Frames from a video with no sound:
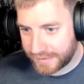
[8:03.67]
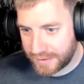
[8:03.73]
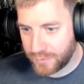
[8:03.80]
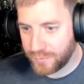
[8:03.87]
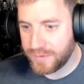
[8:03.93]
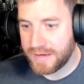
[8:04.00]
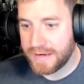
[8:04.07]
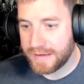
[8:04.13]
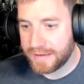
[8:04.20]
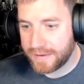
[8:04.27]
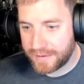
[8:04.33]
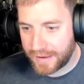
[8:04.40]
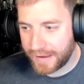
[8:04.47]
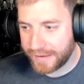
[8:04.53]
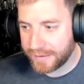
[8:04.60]

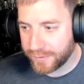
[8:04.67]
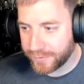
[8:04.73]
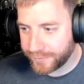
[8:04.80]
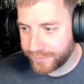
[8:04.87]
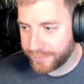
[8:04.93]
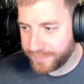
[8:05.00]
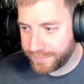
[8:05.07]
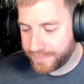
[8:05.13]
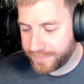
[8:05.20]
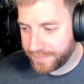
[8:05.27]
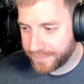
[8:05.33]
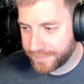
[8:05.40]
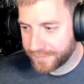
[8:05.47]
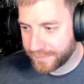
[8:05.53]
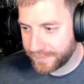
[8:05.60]
unique kind of
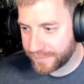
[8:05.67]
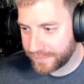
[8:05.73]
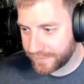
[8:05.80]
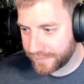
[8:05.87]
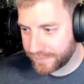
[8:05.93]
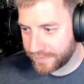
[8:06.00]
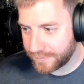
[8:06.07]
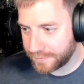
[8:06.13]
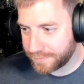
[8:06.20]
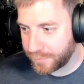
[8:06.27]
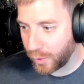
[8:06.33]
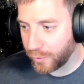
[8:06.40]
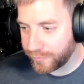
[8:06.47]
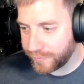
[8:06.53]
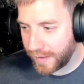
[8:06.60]

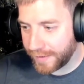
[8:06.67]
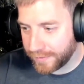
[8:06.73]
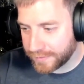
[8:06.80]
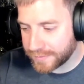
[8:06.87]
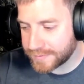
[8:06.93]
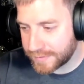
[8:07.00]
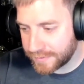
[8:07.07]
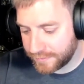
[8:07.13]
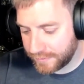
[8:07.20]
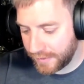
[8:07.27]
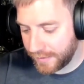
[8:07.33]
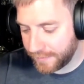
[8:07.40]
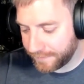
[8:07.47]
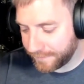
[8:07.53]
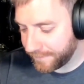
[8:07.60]
profiles.
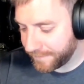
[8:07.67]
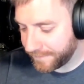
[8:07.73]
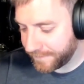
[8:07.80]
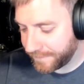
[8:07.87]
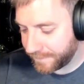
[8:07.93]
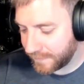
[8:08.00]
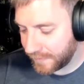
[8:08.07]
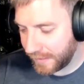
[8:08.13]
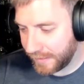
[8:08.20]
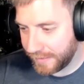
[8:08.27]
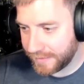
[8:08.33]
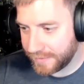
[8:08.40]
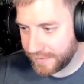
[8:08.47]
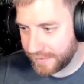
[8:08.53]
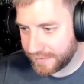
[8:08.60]
And
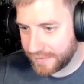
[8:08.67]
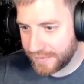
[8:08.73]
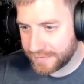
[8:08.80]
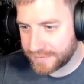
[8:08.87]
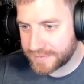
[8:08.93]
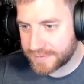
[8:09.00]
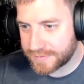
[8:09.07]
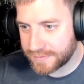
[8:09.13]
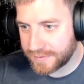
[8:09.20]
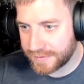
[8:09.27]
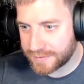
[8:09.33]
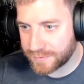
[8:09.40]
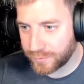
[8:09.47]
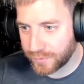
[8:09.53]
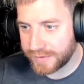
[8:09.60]

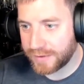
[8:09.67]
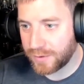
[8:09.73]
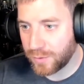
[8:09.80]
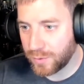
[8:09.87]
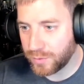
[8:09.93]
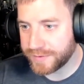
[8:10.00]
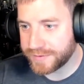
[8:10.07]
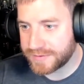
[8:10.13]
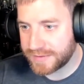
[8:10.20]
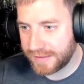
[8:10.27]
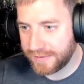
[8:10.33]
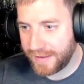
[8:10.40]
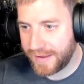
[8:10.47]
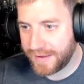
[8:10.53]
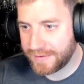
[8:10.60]
it's really cool to see
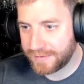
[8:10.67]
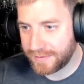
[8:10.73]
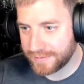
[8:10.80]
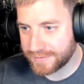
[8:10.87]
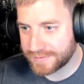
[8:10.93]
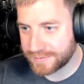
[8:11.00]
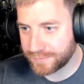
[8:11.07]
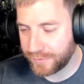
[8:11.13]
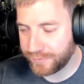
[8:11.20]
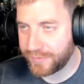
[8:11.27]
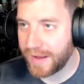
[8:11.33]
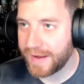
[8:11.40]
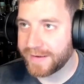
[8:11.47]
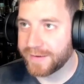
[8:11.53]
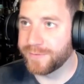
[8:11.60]
that because we've
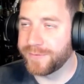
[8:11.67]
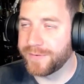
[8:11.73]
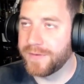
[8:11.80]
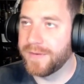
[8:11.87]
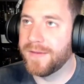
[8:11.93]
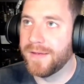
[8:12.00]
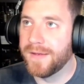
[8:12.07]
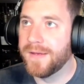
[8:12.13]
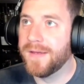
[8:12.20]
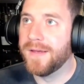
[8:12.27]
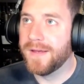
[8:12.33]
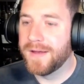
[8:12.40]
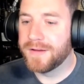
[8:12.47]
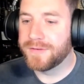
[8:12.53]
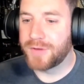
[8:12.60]
kind of
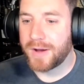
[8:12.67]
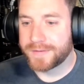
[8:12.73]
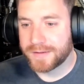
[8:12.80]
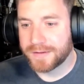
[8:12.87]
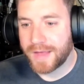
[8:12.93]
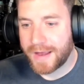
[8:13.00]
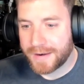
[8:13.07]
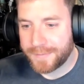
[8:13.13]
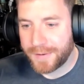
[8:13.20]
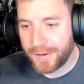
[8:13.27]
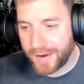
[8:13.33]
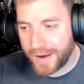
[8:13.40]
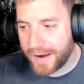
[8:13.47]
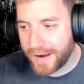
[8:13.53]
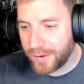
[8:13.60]
talked a lot
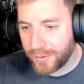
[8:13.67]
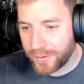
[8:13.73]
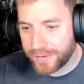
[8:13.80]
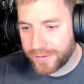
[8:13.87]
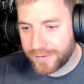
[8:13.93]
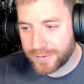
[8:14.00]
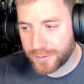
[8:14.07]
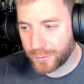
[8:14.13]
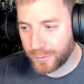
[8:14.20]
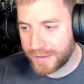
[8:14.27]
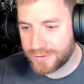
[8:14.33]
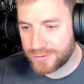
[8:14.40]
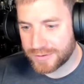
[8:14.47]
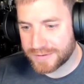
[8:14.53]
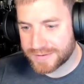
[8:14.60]
about how the
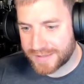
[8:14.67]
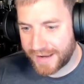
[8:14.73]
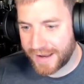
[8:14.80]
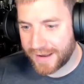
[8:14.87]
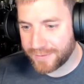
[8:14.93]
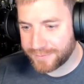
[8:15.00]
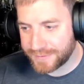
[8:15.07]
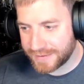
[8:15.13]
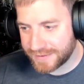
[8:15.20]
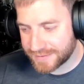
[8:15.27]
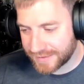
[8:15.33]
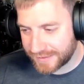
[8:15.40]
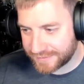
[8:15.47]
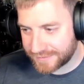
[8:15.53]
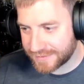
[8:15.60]
regions have these
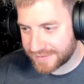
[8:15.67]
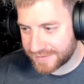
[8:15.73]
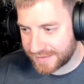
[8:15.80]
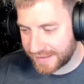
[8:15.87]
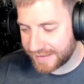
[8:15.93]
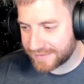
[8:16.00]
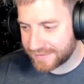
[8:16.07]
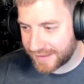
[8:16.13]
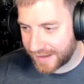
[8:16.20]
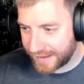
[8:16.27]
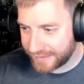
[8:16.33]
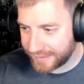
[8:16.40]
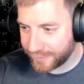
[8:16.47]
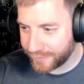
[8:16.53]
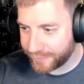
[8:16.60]
like distinct
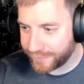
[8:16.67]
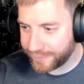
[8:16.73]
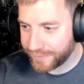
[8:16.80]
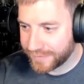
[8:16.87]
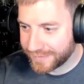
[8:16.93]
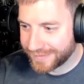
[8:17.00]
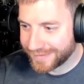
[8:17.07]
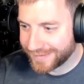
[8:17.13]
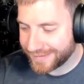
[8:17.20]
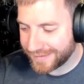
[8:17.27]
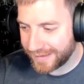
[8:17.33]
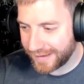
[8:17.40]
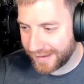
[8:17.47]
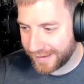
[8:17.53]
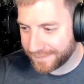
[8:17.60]
kind of
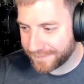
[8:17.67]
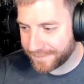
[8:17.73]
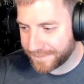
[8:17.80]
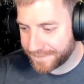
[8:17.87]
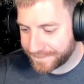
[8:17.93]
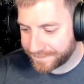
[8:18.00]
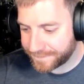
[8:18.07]
um,